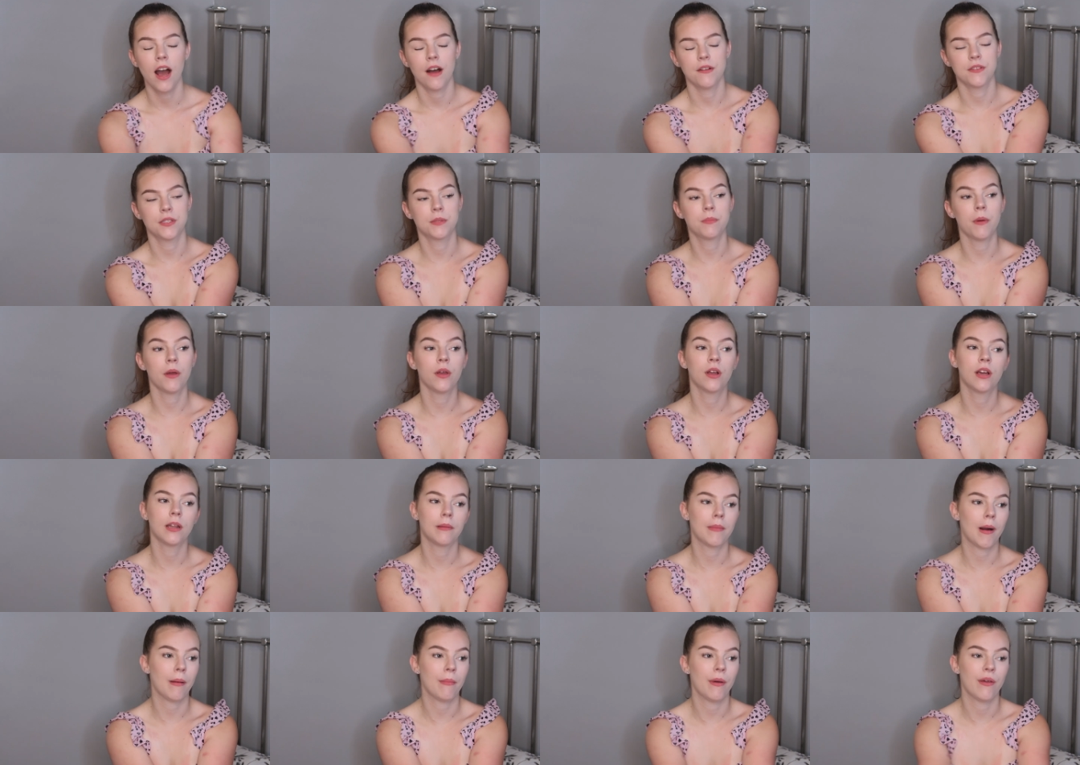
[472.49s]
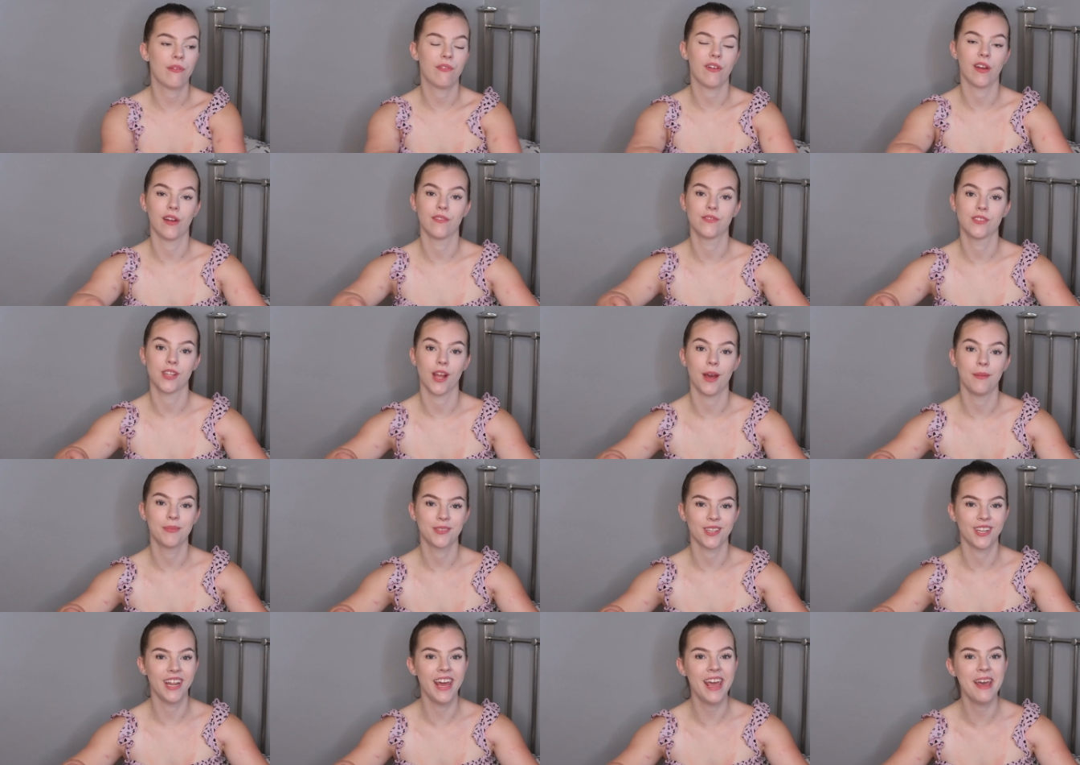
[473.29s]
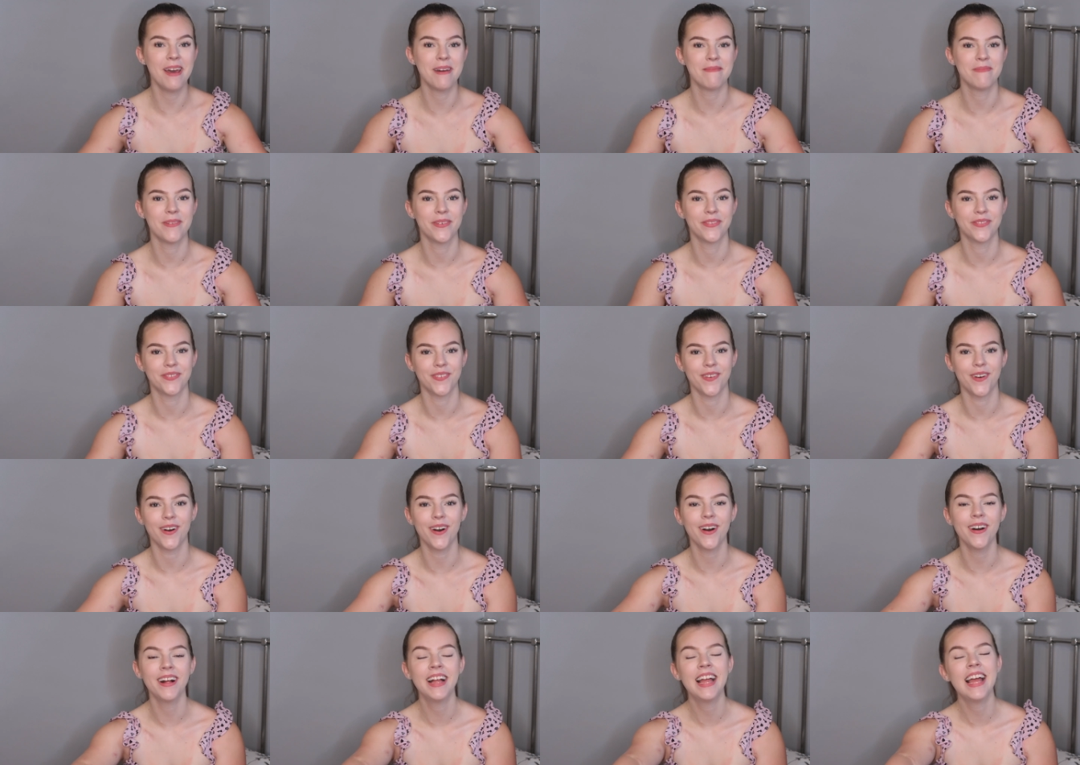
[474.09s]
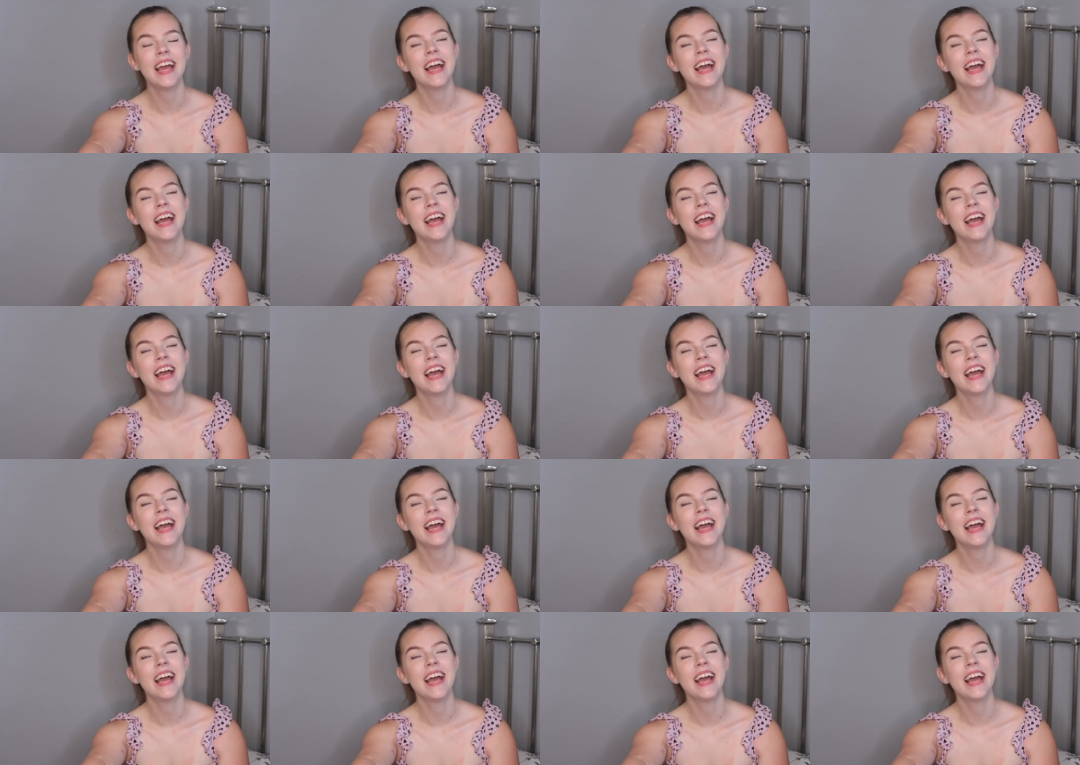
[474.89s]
I've spoken about my fear of slopes on here before.